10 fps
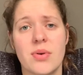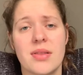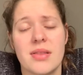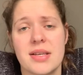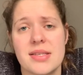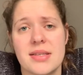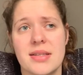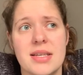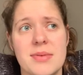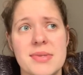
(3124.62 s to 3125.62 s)
with this and
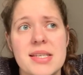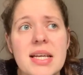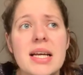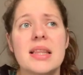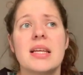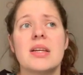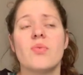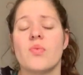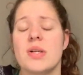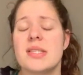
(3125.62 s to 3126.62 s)
the DMC. And
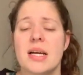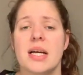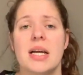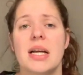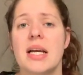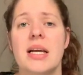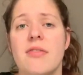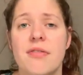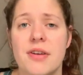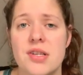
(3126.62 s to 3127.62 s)
then once I
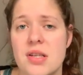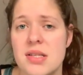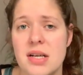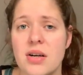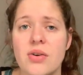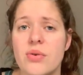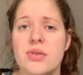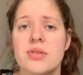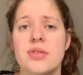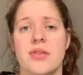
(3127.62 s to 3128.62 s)
finish this, I'll
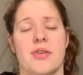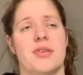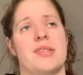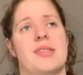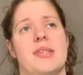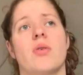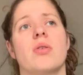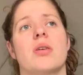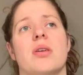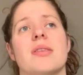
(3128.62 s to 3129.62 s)
order another
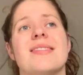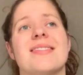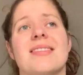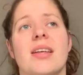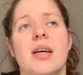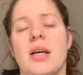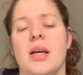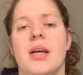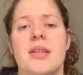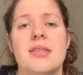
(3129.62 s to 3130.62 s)
silk, because
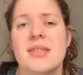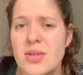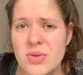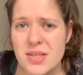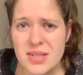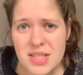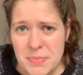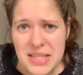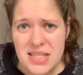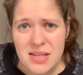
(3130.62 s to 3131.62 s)
the silks are
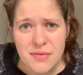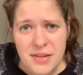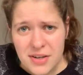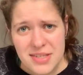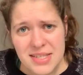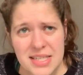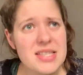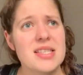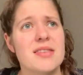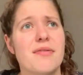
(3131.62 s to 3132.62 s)
expensive. They're
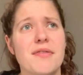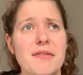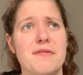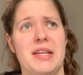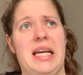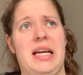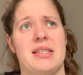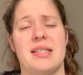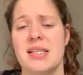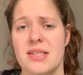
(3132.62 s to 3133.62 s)

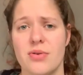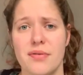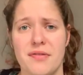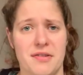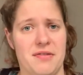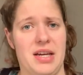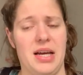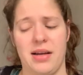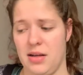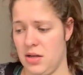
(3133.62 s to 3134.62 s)
$6.50,